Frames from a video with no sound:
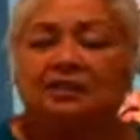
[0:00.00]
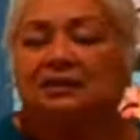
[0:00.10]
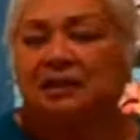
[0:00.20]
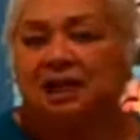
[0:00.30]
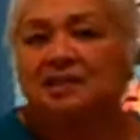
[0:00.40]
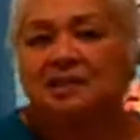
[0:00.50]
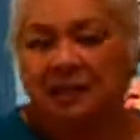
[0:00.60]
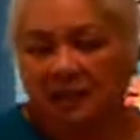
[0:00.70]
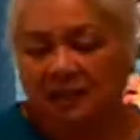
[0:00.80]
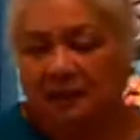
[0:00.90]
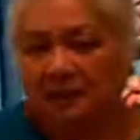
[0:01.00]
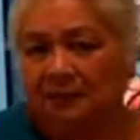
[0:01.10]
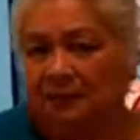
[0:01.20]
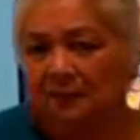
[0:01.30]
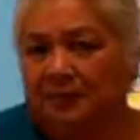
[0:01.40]
Sac State.
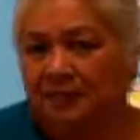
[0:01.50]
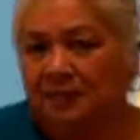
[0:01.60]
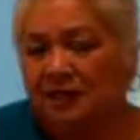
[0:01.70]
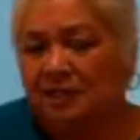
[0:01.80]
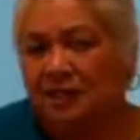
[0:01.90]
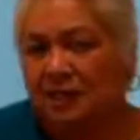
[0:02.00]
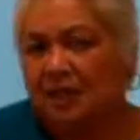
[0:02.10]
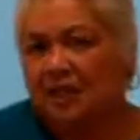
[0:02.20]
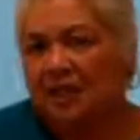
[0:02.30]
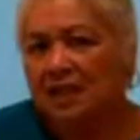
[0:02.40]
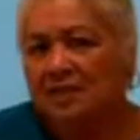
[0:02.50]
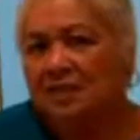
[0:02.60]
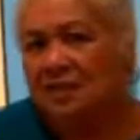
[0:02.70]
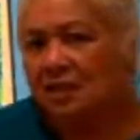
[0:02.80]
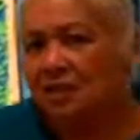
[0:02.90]
So Adeliza
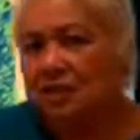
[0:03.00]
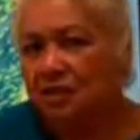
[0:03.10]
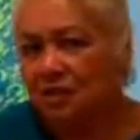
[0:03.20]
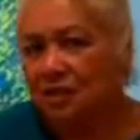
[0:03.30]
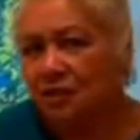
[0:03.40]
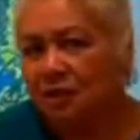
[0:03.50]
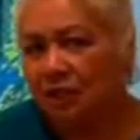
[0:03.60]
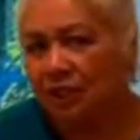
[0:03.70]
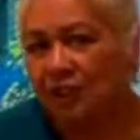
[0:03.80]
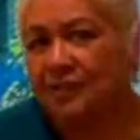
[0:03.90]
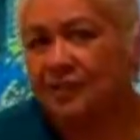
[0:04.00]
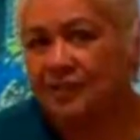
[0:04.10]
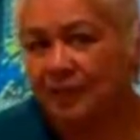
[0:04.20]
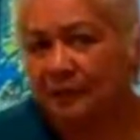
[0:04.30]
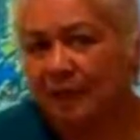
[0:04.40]
saw this artwork in this
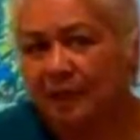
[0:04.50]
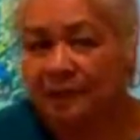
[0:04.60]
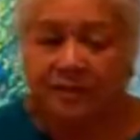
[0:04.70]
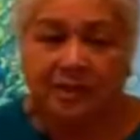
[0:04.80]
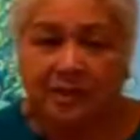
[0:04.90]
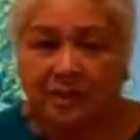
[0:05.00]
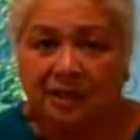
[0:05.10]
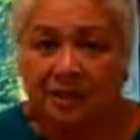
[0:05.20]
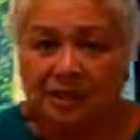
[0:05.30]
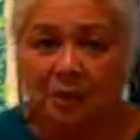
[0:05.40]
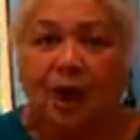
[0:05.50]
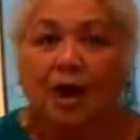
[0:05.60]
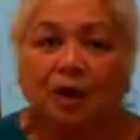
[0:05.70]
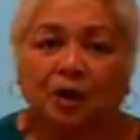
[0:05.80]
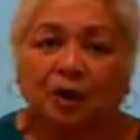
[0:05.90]
exhibit. It was here at the
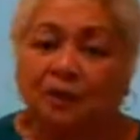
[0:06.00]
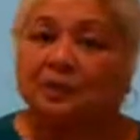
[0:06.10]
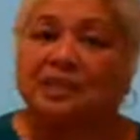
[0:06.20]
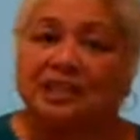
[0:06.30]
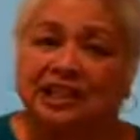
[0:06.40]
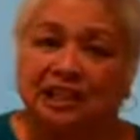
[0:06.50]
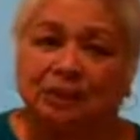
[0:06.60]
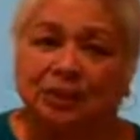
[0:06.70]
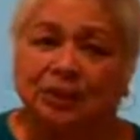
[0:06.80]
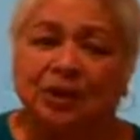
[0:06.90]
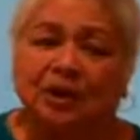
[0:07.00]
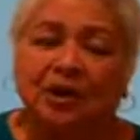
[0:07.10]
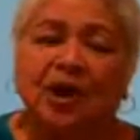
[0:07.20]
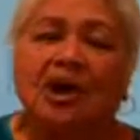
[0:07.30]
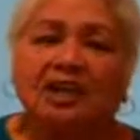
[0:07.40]
Crocker when it was the E.B.
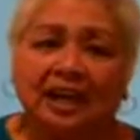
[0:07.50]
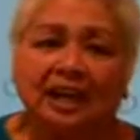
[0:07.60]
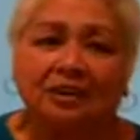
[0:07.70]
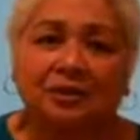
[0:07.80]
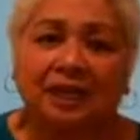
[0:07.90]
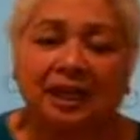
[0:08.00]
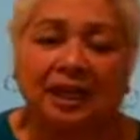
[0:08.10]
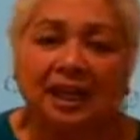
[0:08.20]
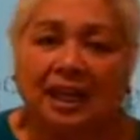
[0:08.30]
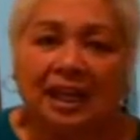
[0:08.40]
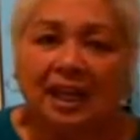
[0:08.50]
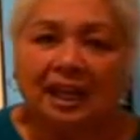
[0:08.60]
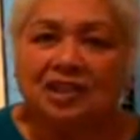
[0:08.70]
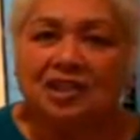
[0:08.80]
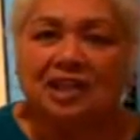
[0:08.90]
Crocker Art Gallery.
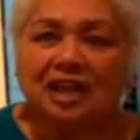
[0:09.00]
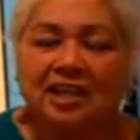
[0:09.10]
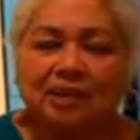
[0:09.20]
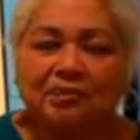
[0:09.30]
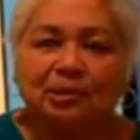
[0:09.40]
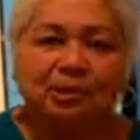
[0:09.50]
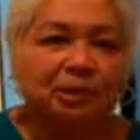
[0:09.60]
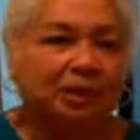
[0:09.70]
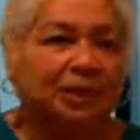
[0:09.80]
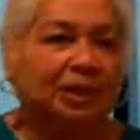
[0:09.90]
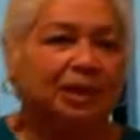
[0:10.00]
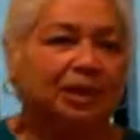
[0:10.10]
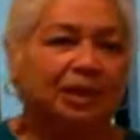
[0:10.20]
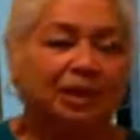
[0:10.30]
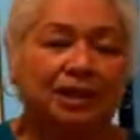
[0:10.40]
And just out of the blue,
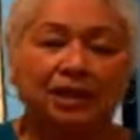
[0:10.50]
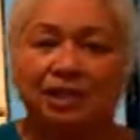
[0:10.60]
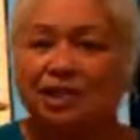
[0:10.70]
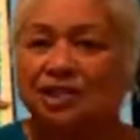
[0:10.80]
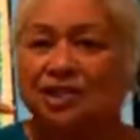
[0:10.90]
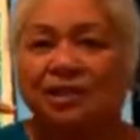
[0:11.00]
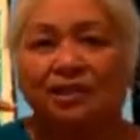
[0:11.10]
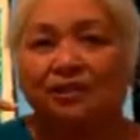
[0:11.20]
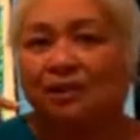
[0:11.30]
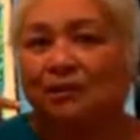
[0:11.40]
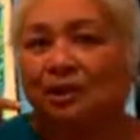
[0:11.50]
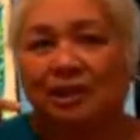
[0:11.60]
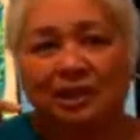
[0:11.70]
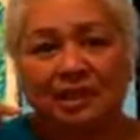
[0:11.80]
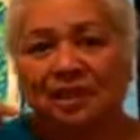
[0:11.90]
she called Irving
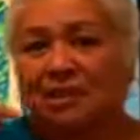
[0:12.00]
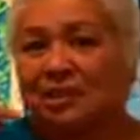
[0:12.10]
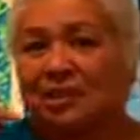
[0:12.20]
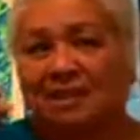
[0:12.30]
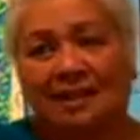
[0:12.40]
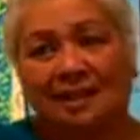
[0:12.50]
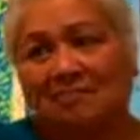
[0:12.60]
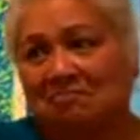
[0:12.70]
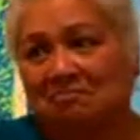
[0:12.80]
Marcus and she said,